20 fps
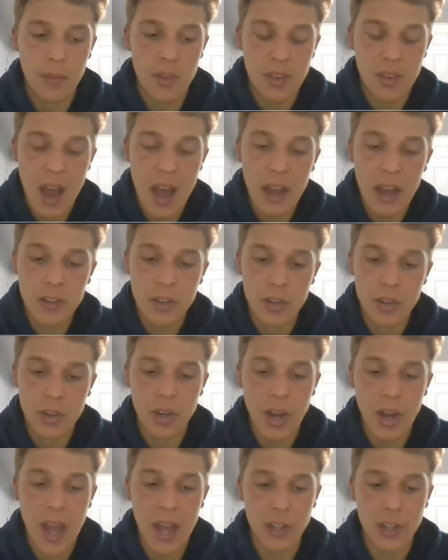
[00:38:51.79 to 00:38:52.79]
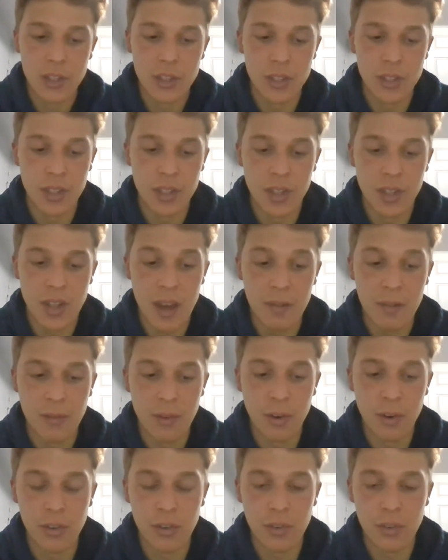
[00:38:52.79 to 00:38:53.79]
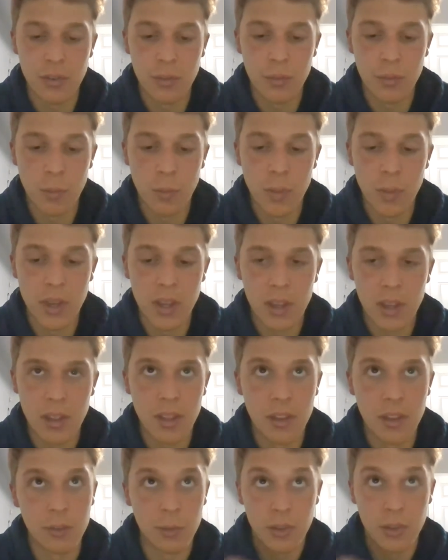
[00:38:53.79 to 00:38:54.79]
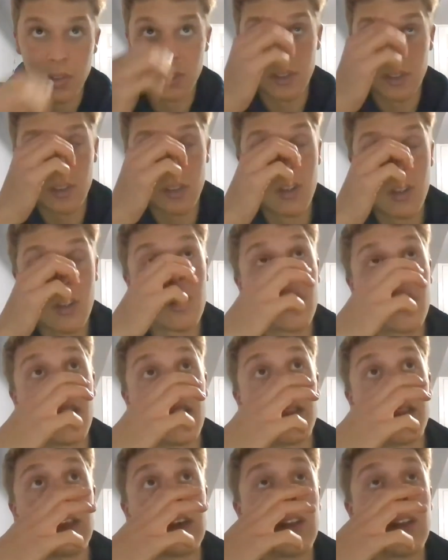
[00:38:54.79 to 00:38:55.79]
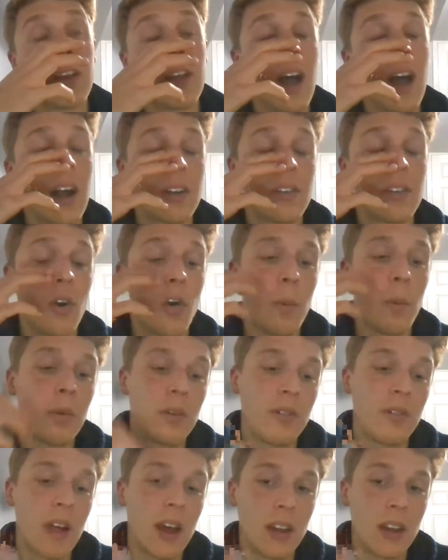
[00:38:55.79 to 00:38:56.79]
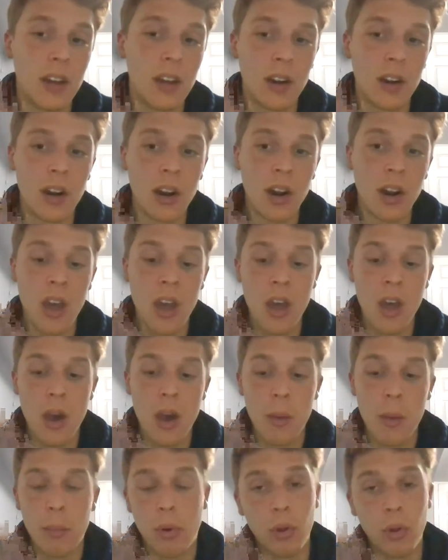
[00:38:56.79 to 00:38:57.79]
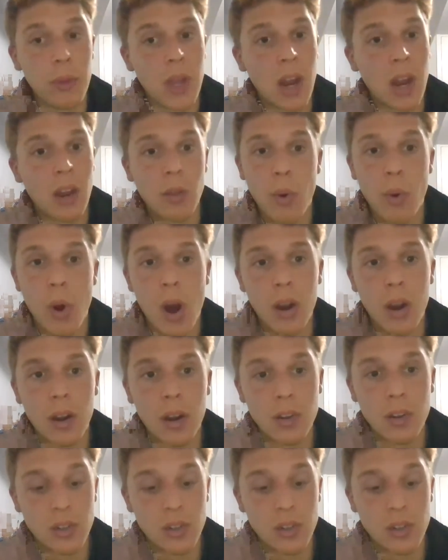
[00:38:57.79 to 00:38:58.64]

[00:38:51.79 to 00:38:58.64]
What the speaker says: doctor actually that first week, this was I think like October of that year, pulled me out of the water.